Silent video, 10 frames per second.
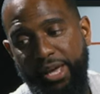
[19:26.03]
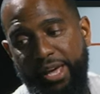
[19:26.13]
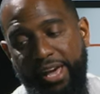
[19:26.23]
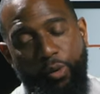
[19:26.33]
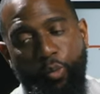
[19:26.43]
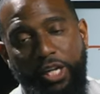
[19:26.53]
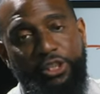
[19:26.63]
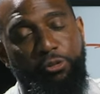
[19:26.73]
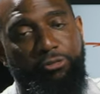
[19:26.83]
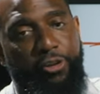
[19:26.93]
And once
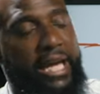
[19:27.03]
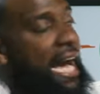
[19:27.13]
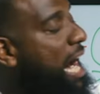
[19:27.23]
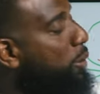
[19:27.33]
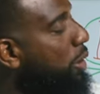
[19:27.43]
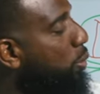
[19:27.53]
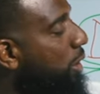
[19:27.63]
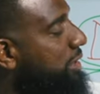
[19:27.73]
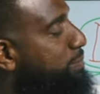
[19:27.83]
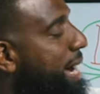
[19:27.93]
you figure out what
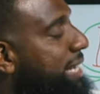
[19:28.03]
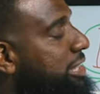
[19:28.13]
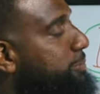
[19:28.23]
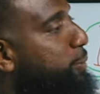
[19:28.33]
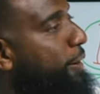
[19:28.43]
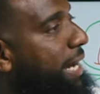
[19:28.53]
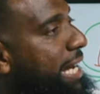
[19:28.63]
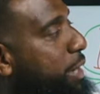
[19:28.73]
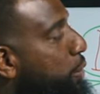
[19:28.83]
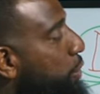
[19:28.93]
one basis point
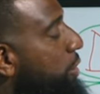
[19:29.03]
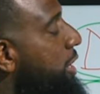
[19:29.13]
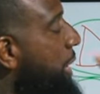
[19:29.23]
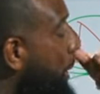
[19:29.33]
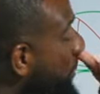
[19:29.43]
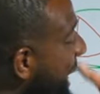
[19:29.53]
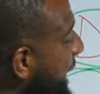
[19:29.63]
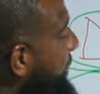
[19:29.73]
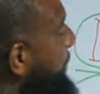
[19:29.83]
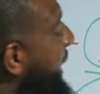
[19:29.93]
equal, you got
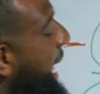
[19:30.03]
to figure